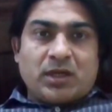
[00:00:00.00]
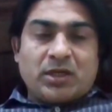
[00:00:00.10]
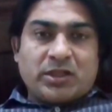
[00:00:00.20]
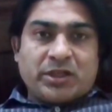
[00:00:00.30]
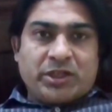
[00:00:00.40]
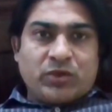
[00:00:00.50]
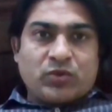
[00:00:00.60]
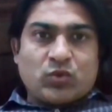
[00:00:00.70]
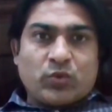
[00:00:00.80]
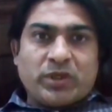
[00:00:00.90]

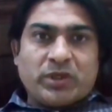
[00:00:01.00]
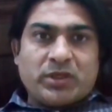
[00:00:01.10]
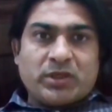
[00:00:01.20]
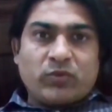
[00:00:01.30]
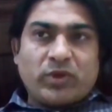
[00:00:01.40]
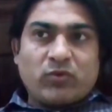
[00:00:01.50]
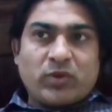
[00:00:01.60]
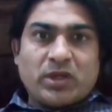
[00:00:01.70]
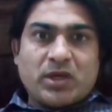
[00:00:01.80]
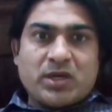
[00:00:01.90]
alternative squint, when
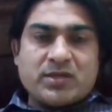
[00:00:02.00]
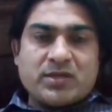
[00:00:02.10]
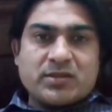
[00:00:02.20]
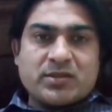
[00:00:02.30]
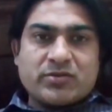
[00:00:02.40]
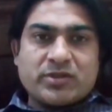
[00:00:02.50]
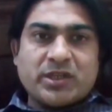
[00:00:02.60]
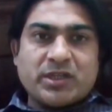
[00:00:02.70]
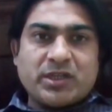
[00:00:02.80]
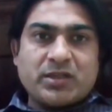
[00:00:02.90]
one eye is
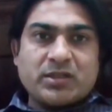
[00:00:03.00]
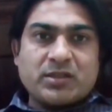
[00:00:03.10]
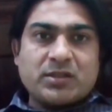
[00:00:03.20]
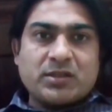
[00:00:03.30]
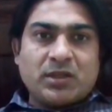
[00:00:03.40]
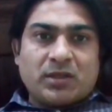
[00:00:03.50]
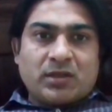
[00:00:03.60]
straight and the